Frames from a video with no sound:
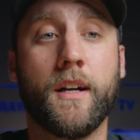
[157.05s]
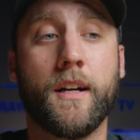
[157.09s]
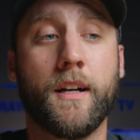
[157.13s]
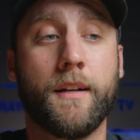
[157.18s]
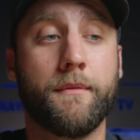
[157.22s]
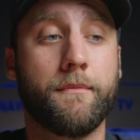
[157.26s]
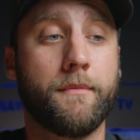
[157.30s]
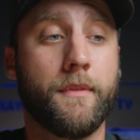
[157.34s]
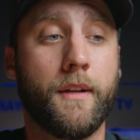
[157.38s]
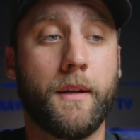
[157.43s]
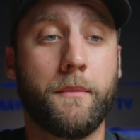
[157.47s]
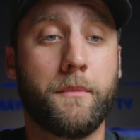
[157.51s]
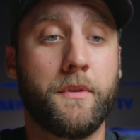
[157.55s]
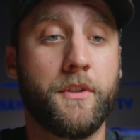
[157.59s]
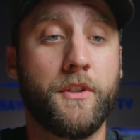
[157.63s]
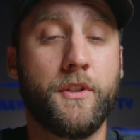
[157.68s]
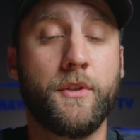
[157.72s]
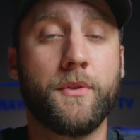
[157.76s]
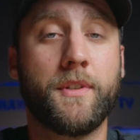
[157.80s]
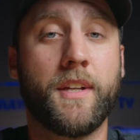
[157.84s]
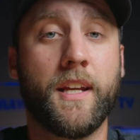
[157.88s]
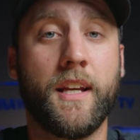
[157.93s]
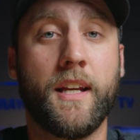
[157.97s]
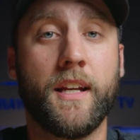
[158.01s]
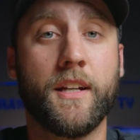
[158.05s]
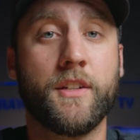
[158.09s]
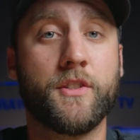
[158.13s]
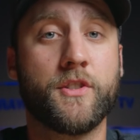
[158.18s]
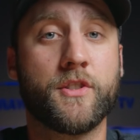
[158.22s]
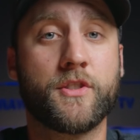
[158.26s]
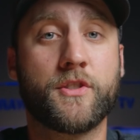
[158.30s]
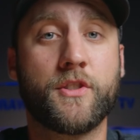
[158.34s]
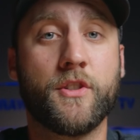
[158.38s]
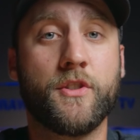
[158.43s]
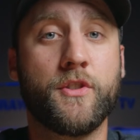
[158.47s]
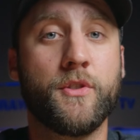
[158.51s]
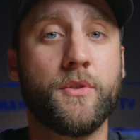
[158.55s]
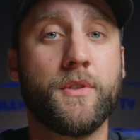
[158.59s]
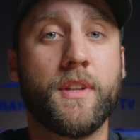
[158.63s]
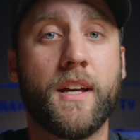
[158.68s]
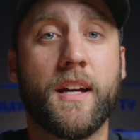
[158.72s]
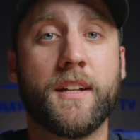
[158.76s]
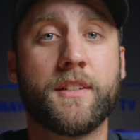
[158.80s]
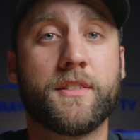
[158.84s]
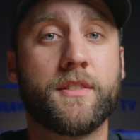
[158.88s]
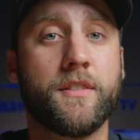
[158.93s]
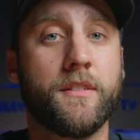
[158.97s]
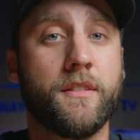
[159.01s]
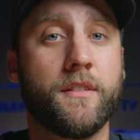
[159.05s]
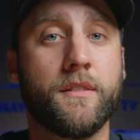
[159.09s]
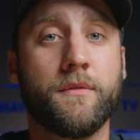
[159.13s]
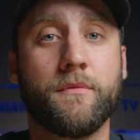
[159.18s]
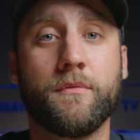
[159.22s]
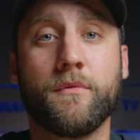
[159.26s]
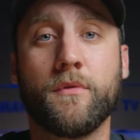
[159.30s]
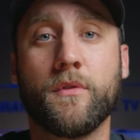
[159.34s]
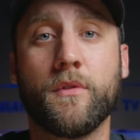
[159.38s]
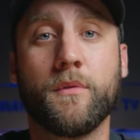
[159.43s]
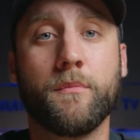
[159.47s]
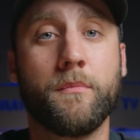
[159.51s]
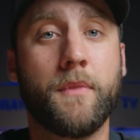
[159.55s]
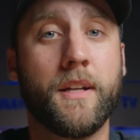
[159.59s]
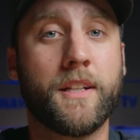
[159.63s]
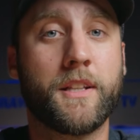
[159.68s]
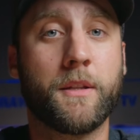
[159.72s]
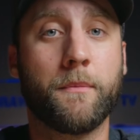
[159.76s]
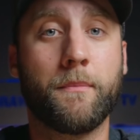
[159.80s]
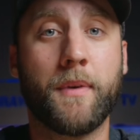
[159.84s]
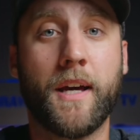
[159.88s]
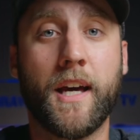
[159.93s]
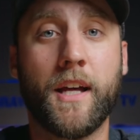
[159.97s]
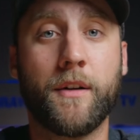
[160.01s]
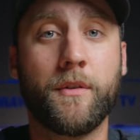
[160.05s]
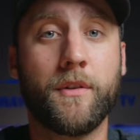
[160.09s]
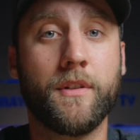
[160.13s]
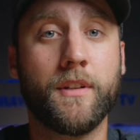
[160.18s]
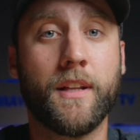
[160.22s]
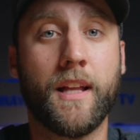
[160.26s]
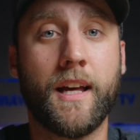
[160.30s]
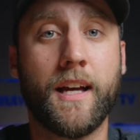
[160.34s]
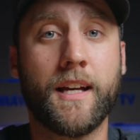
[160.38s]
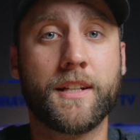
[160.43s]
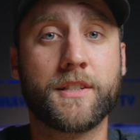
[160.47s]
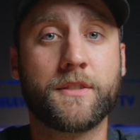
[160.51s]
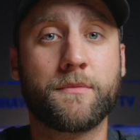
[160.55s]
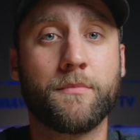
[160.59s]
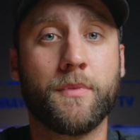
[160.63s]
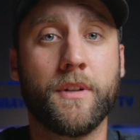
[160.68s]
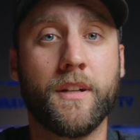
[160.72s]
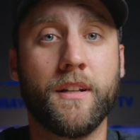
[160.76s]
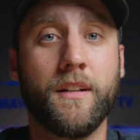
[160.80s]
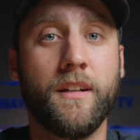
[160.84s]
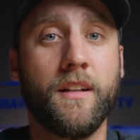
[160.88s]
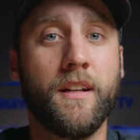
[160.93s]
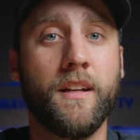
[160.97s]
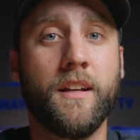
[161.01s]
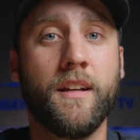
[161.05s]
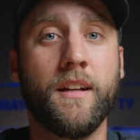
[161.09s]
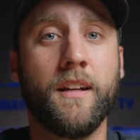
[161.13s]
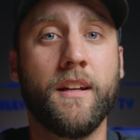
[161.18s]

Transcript: I mean, you can just to do that to make the battery last, but